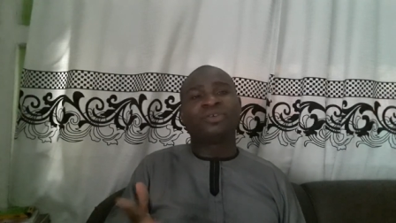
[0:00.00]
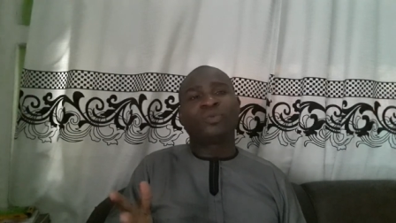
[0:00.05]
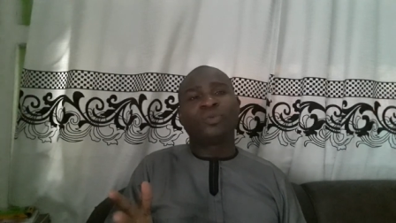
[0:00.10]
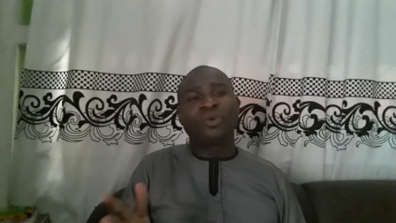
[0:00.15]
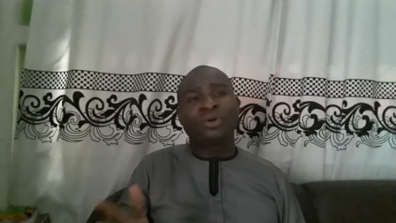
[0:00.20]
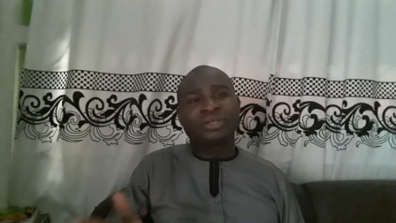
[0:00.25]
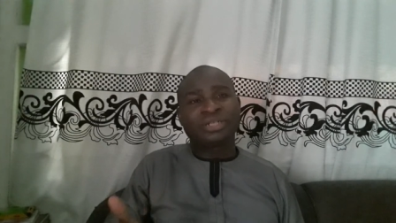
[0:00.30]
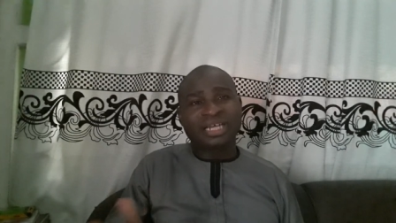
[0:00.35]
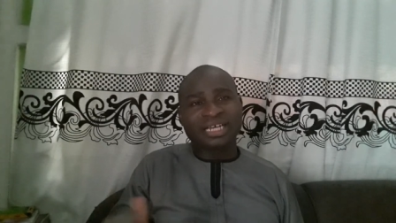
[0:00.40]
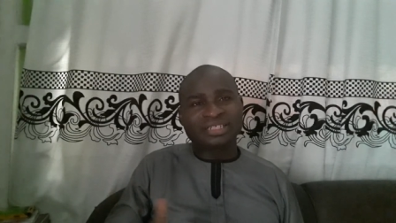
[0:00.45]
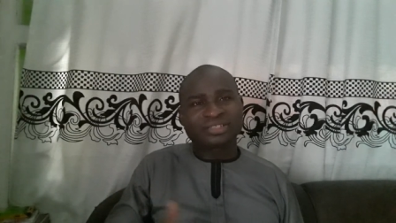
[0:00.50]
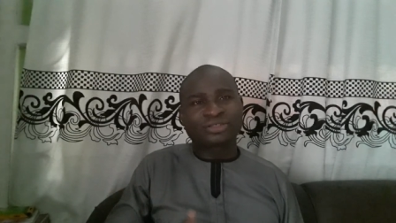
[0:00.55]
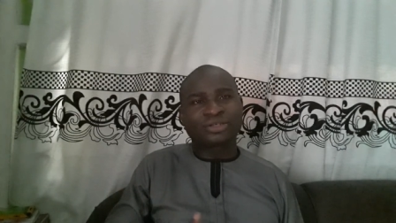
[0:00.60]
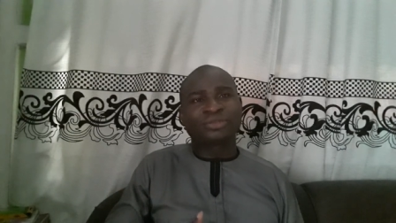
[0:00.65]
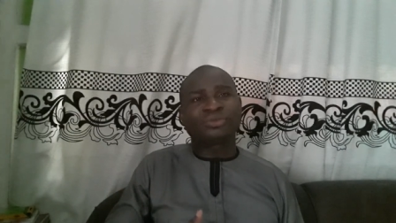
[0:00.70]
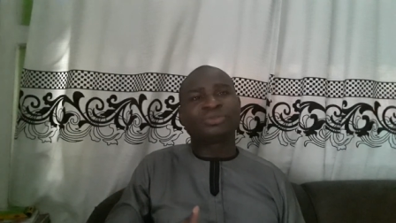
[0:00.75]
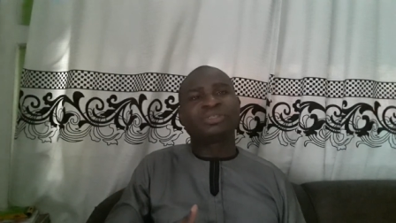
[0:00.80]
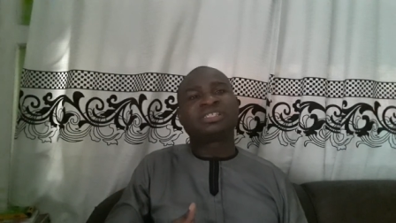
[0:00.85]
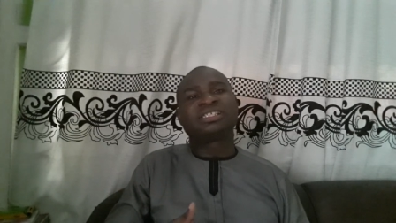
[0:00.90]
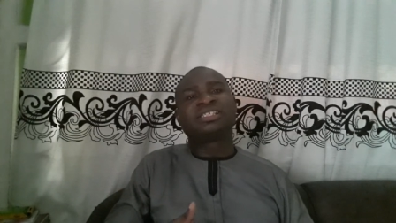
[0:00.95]
one that is
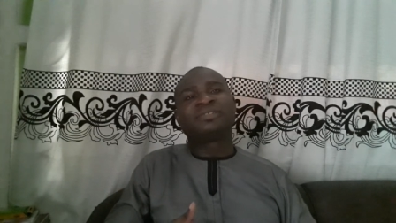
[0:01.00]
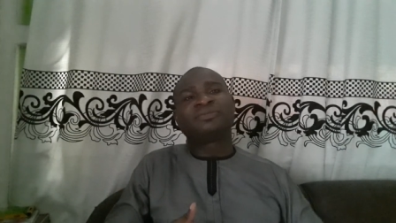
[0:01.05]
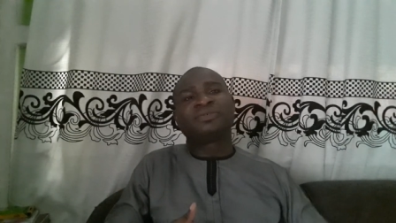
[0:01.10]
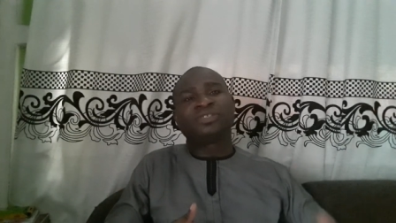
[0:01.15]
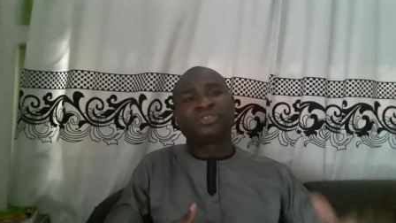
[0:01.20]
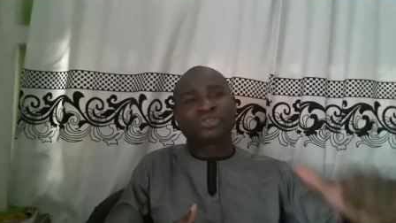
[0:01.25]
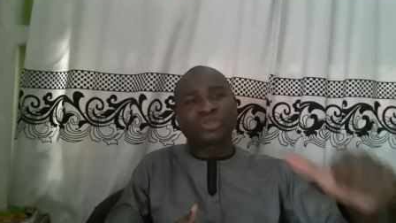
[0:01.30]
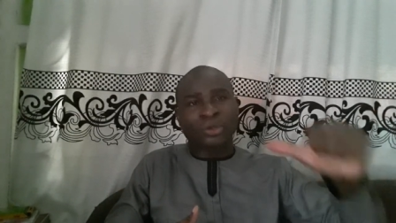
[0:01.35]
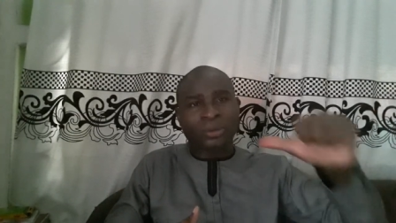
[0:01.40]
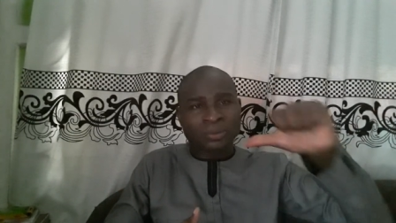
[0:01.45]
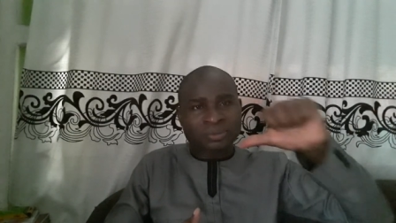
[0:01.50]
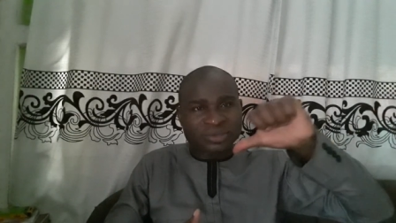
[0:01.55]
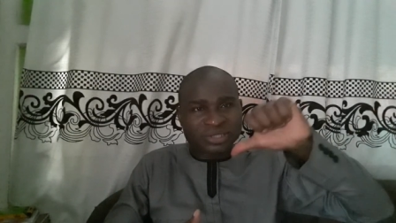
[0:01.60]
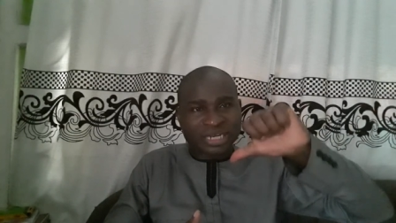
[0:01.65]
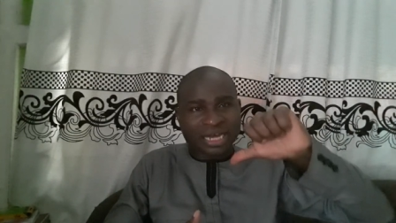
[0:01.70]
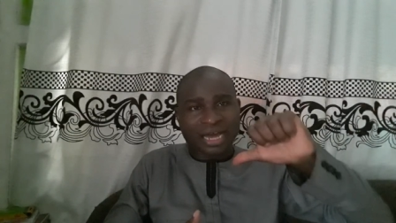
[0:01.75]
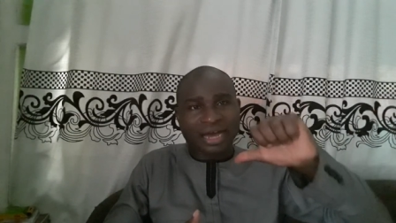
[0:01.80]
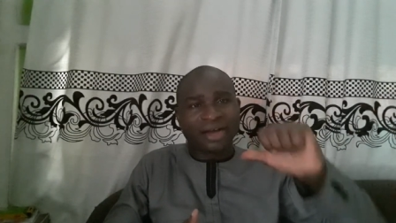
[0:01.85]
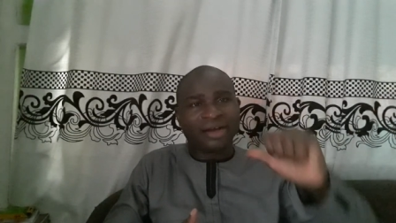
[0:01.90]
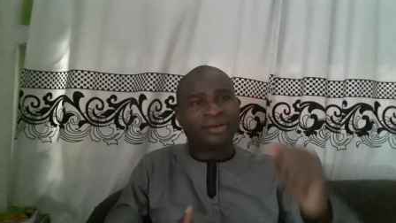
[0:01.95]
always giving thumbs
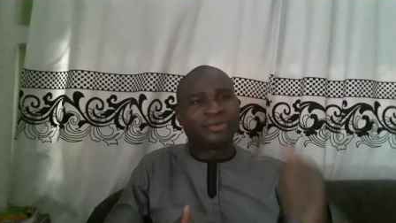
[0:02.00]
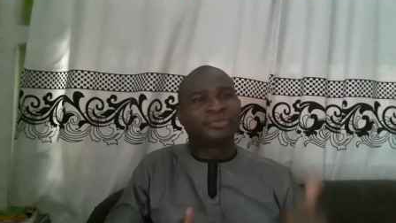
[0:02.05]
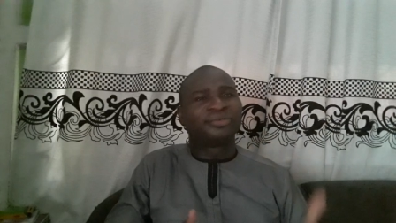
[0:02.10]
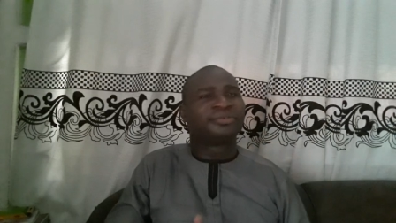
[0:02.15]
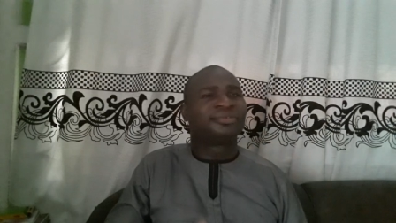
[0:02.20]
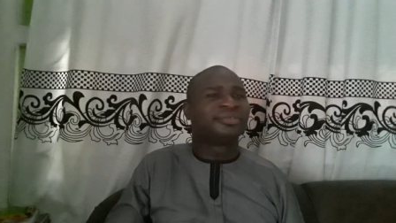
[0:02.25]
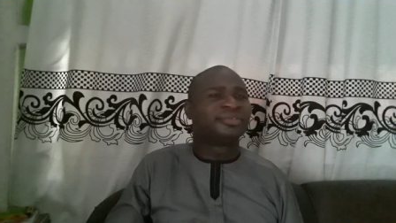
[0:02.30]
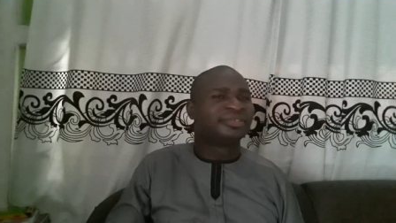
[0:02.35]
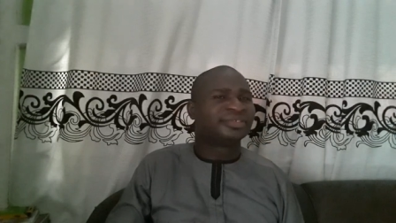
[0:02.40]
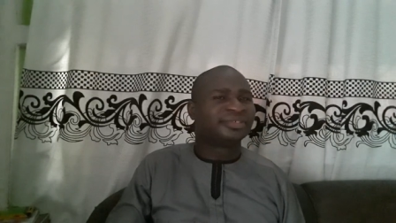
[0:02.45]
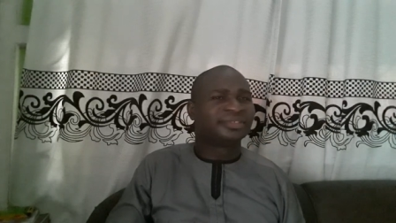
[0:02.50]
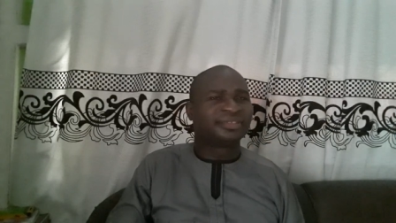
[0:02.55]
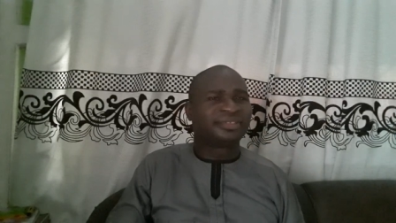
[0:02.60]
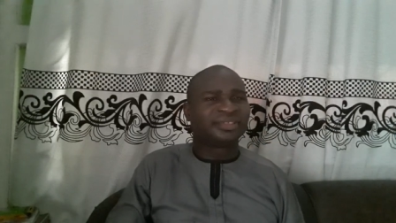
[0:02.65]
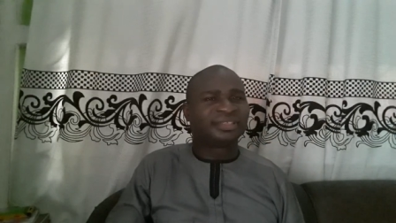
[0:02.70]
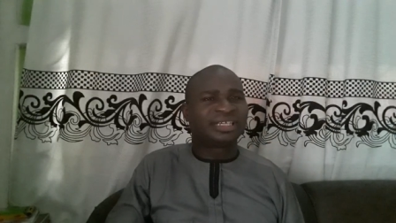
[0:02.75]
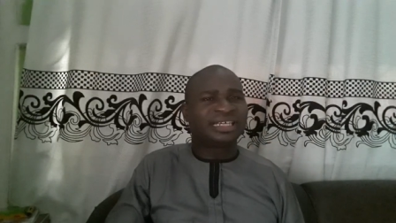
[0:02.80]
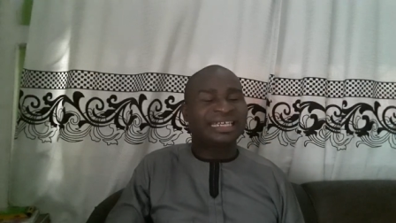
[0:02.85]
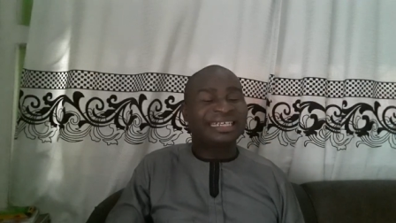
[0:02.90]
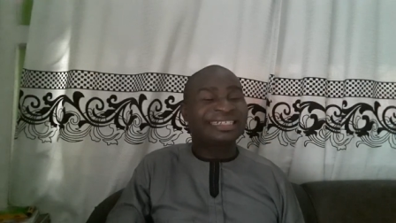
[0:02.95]
down
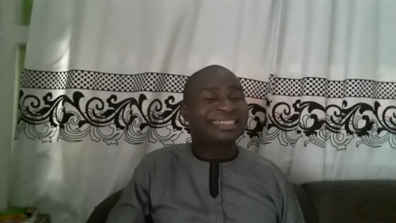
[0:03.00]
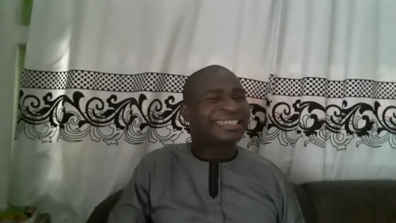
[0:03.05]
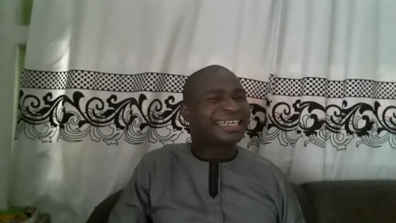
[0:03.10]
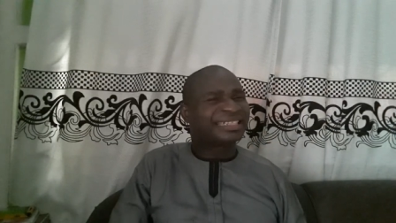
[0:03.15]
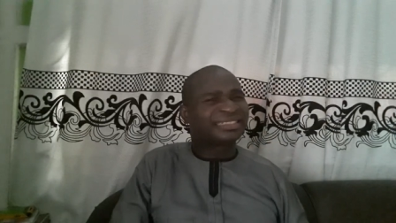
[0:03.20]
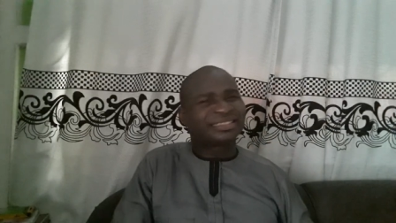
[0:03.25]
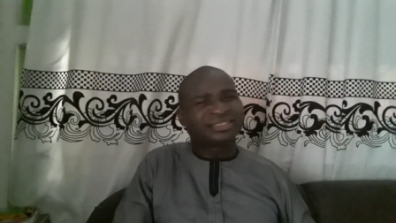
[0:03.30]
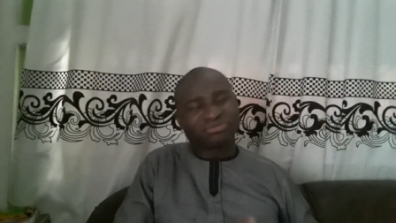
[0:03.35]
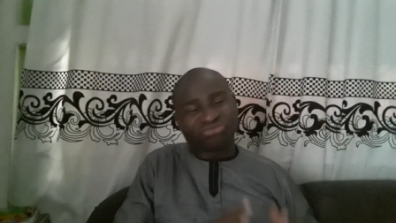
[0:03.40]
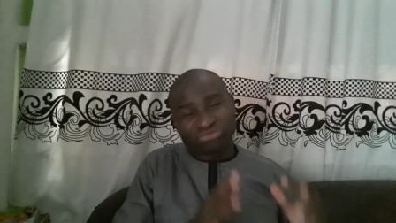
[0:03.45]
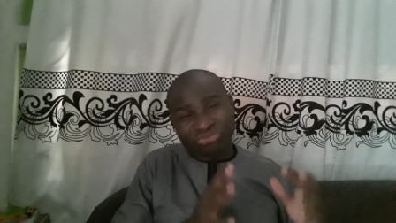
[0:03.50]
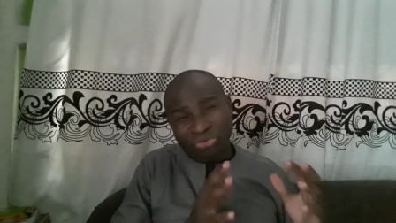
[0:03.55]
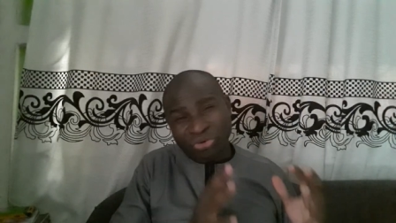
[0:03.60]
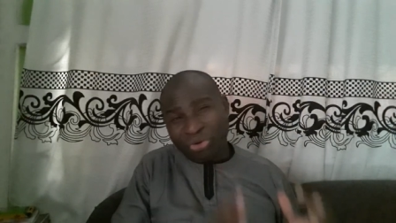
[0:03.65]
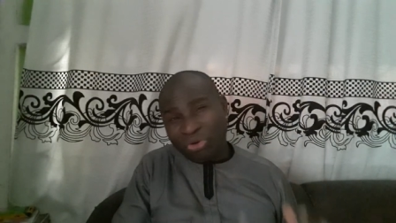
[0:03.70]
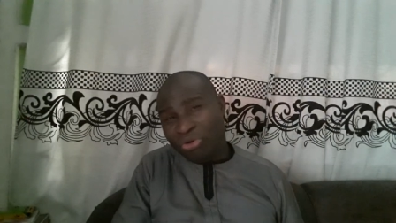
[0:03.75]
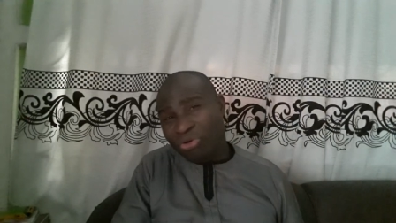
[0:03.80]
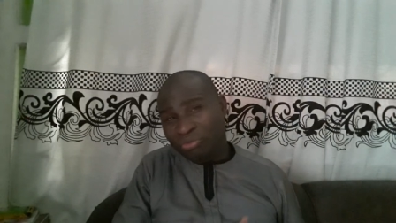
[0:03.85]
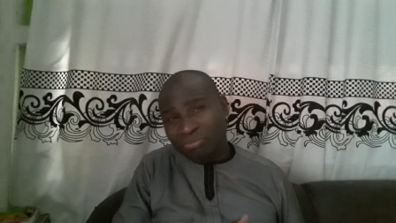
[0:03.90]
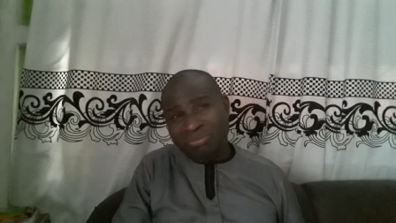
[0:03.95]
that's a
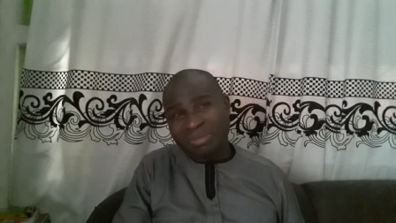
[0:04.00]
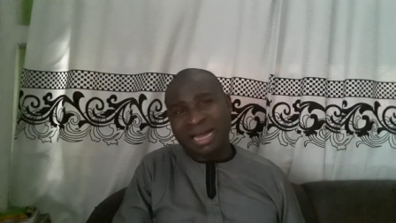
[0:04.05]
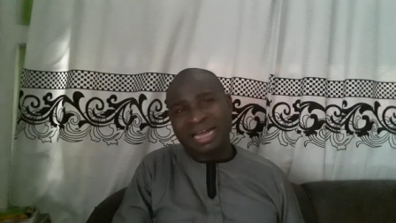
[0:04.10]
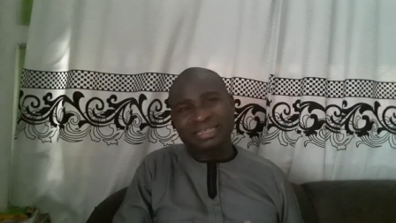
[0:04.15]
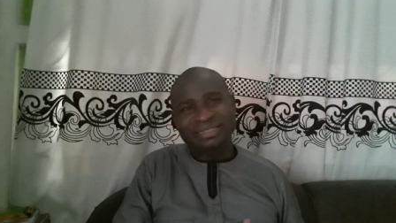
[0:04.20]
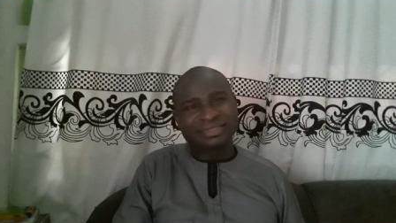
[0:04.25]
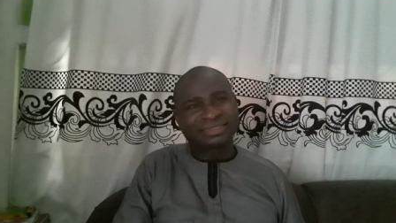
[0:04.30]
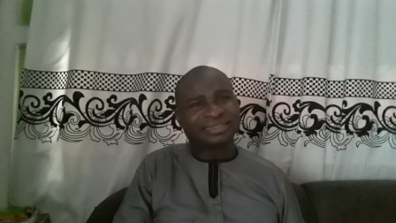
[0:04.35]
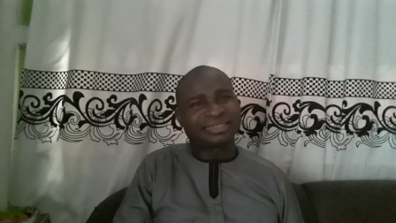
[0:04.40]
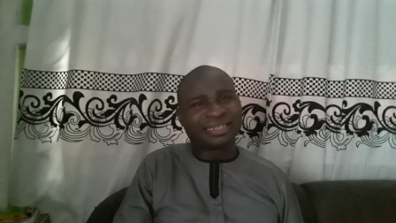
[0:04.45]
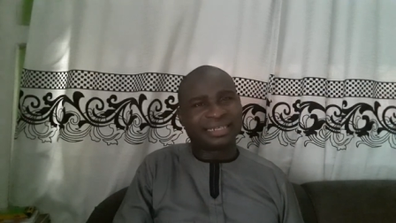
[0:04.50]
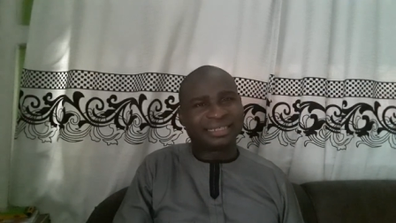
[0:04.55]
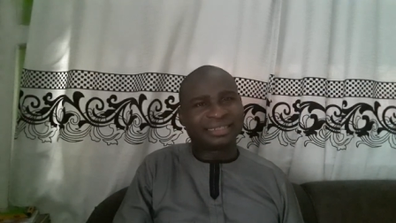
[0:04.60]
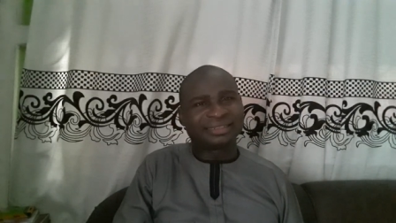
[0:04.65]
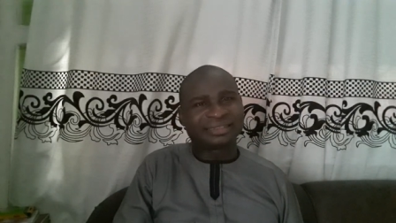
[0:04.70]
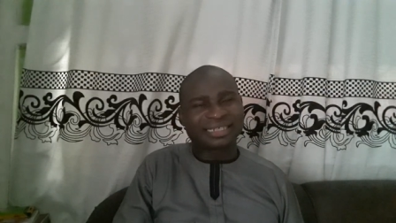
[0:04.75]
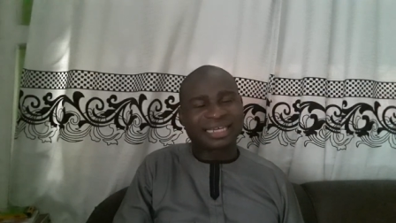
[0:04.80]
wrong mindset.